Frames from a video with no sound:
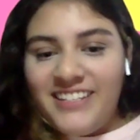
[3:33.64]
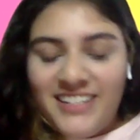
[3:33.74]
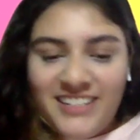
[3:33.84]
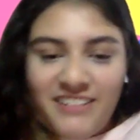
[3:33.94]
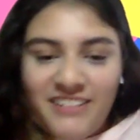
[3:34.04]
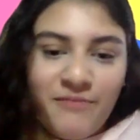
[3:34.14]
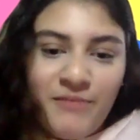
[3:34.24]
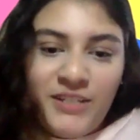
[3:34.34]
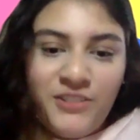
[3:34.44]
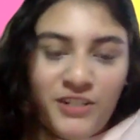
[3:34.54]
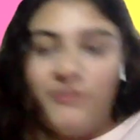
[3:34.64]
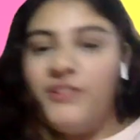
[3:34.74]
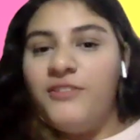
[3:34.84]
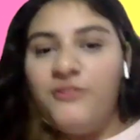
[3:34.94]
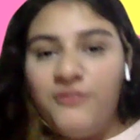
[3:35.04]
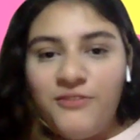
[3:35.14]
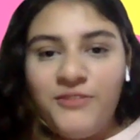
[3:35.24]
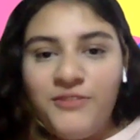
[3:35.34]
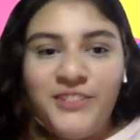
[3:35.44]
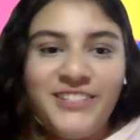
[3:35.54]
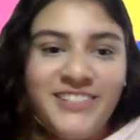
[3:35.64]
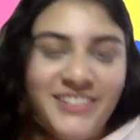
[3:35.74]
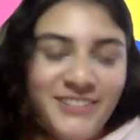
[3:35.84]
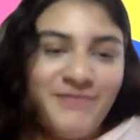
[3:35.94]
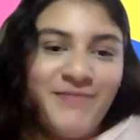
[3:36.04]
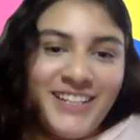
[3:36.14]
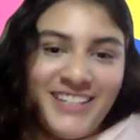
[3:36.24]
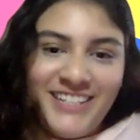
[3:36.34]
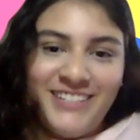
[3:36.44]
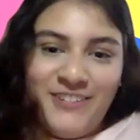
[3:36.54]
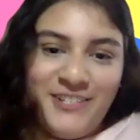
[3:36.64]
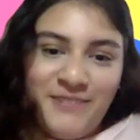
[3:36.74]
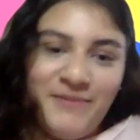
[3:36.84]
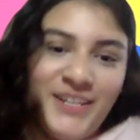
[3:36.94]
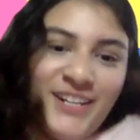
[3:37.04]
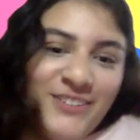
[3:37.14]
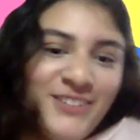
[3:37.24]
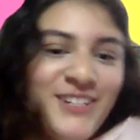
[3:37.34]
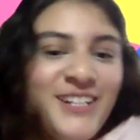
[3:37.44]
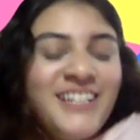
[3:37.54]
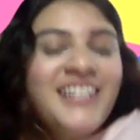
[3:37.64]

exactly what major I want to do, which is the part that's stressing me out.